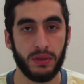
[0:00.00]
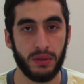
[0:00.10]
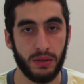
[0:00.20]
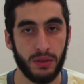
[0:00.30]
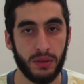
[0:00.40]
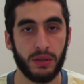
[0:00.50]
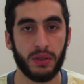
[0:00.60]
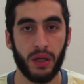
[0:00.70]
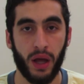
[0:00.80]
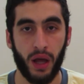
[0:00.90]
n,
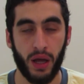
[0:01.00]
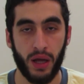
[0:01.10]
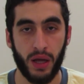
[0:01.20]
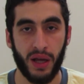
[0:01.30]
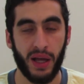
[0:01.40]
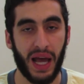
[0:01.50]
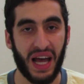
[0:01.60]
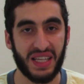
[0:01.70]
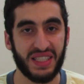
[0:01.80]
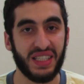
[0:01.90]

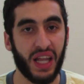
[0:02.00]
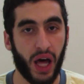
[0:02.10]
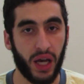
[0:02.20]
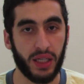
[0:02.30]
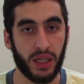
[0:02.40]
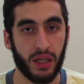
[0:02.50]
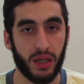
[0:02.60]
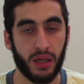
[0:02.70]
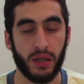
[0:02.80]
as in 9.